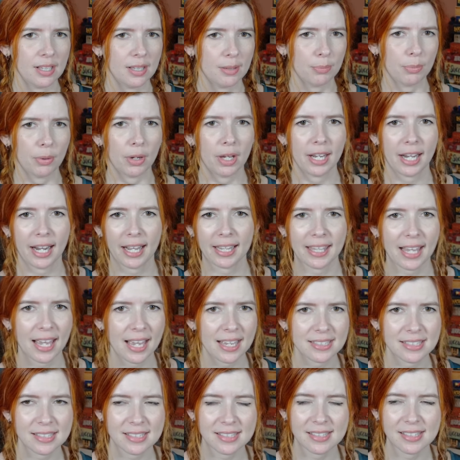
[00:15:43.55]
But I
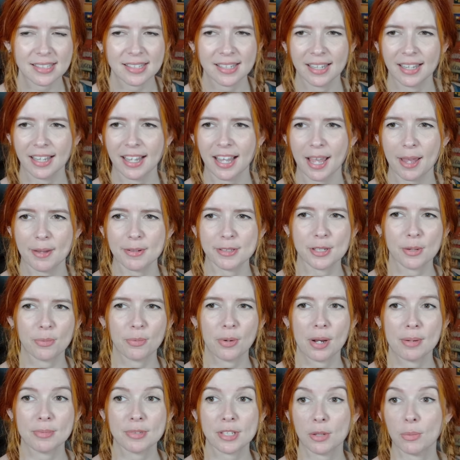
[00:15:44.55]
guess Amazon
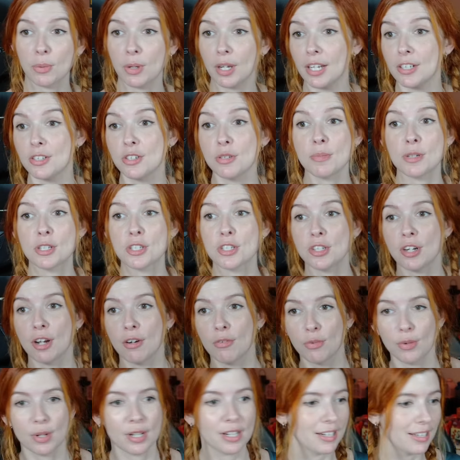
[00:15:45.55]
Prime's like, we got too much
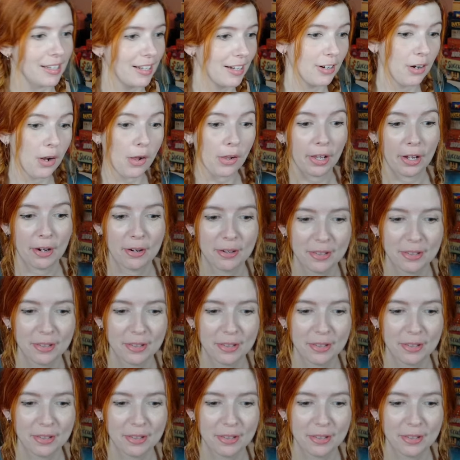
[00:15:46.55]
stuff. We need to get it all out.